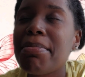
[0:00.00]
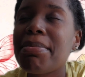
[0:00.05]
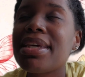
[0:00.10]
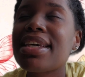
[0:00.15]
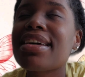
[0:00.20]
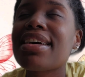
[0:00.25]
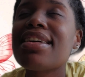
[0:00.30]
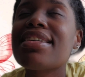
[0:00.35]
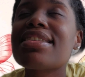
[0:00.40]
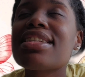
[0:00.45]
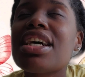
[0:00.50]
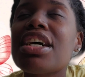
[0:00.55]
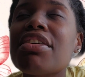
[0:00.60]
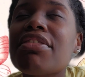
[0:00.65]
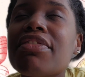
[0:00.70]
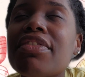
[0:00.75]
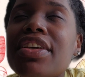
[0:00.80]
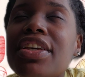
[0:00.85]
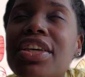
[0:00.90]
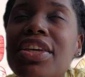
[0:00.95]
Because
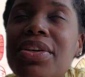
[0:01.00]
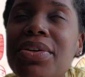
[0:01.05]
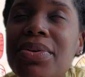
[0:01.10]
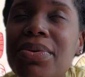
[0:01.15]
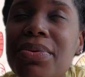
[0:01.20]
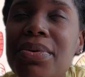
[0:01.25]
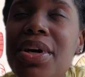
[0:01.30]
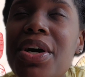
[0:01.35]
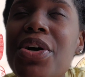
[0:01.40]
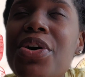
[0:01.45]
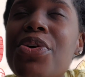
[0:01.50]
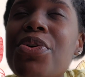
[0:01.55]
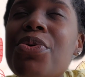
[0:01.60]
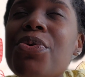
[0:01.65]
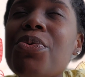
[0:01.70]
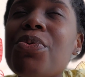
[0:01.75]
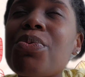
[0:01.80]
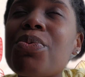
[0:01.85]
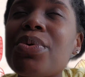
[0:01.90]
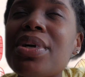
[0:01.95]
of you,
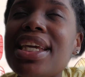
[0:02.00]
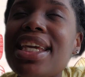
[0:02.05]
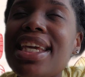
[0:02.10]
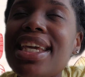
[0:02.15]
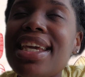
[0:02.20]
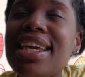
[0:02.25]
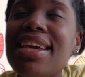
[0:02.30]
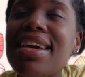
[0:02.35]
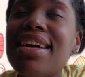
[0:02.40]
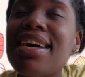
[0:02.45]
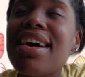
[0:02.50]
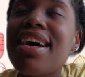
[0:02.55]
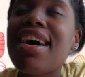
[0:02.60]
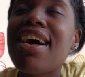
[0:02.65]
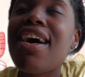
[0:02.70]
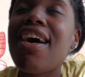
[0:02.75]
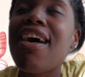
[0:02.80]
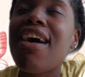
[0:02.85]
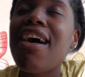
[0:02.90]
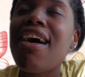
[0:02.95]
we
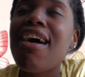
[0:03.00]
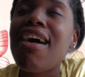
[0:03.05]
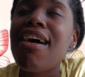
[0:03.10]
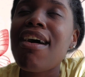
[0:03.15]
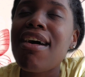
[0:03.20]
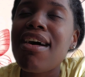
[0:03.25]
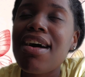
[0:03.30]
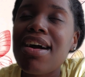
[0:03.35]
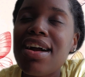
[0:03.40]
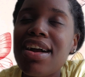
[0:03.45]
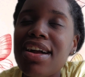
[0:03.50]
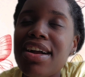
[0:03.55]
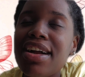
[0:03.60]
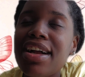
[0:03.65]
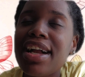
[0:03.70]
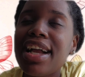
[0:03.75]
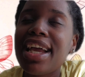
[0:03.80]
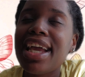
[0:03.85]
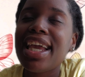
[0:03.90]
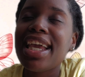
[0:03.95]
are
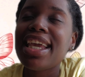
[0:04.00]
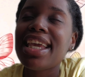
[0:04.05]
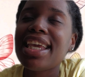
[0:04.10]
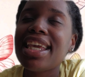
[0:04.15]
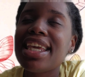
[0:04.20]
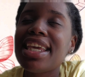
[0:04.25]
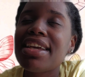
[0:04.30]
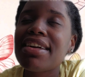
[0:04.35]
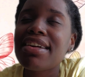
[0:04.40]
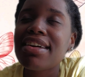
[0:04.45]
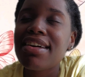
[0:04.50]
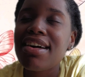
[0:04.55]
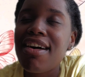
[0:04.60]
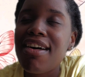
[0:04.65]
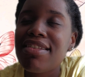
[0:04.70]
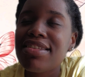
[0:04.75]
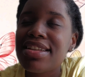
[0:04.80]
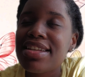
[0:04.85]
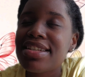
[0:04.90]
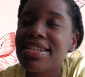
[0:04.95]
here
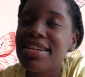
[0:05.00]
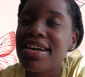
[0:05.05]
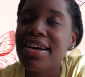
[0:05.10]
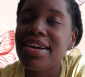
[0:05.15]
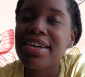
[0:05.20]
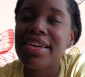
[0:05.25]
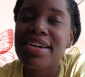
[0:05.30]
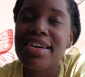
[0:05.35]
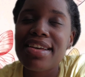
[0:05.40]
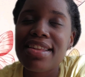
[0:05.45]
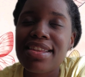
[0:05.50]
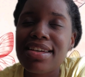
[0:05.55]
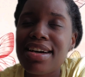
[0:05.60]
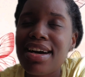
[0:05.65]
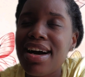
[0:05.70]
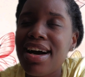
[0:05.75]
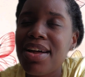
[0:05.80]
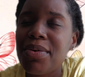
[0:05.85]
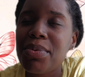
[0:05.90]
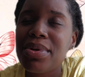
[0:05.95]
on this earth,
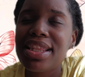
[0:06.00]
God.